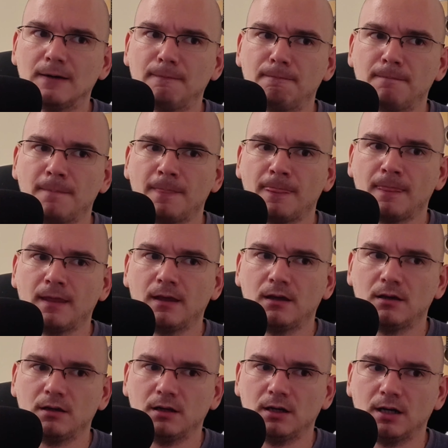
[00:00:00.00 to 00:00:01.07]

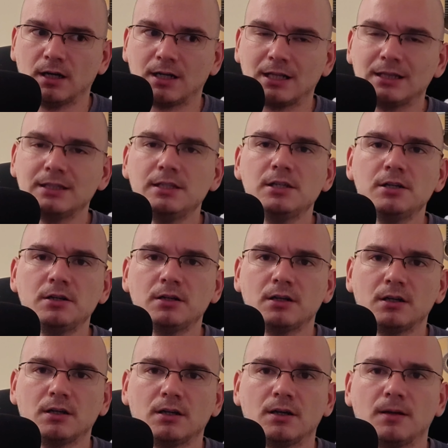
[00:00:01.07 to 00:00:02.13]
a
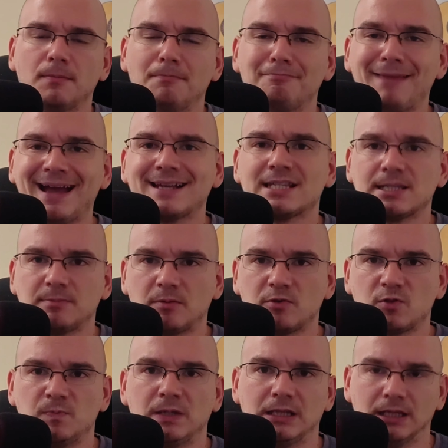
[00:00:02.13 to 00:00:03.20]
clear
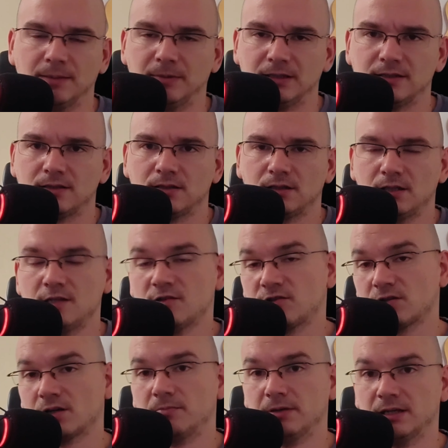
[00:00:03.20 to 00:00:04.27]
maximum speed limit.
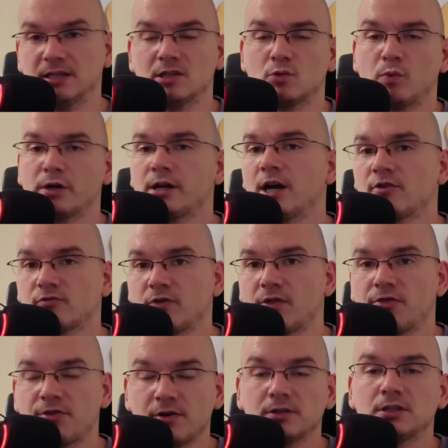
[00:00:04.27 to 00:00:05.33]
In Serbia is
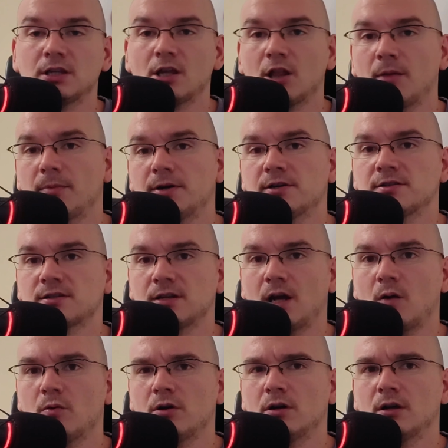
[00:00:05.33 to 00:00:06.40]
130
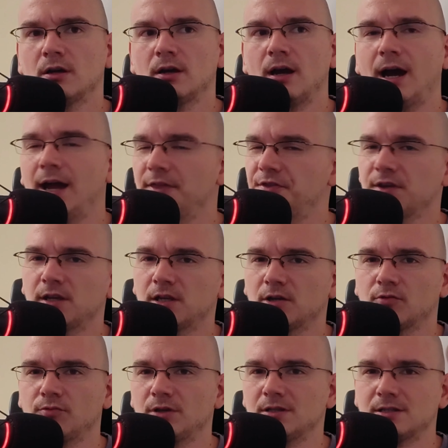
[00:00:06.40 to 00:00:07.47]
kilometers an hour. I
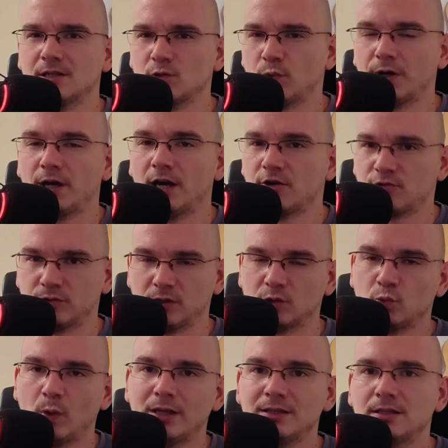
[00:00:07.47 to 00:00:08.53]
think in Greece is
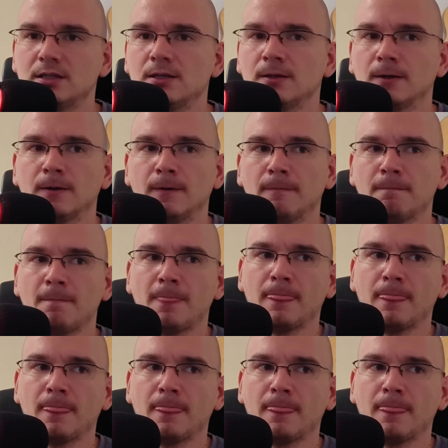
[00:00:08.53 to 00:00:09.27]
120.